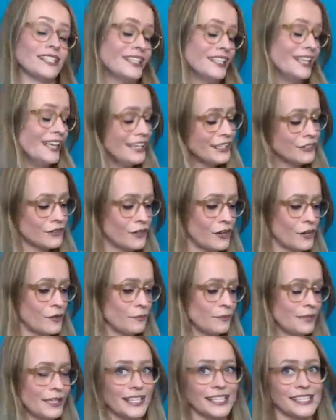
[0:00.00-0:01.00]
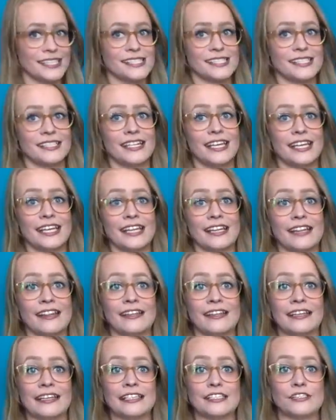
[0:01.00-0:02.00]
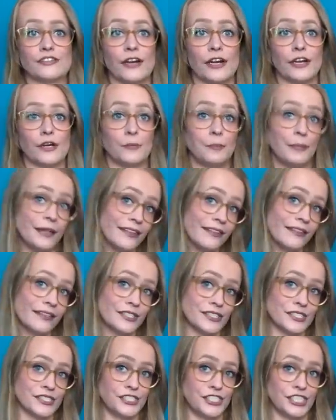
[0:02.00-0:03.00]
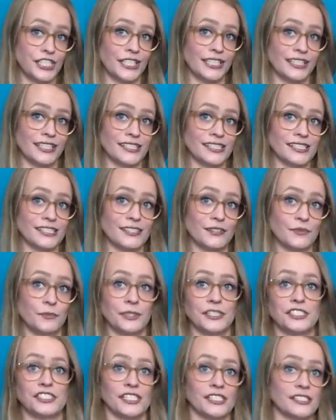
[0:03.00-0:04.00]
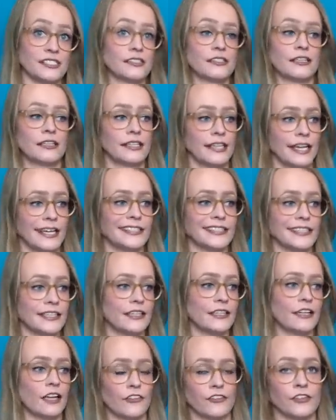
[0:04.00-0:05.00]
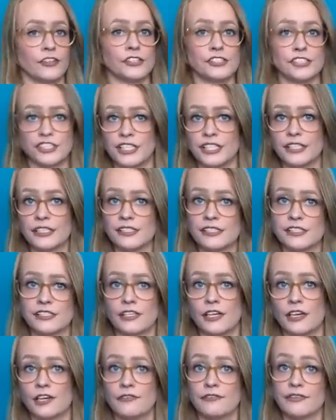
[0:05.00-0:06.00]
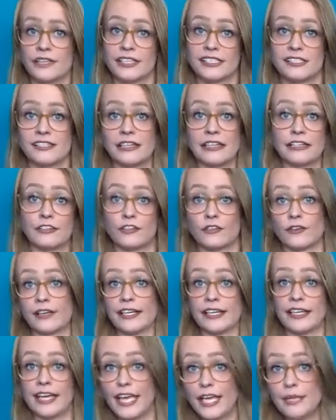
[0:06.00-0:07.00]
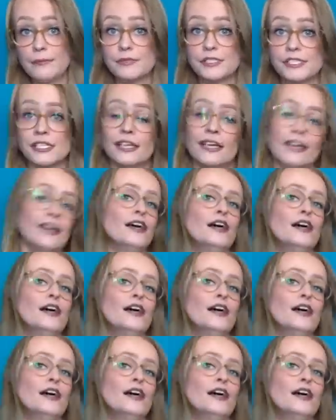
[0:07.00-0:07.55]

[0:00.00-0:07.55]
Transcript: later on placed in the Dryopithecus genus, which is yet another genus of extinct great apes.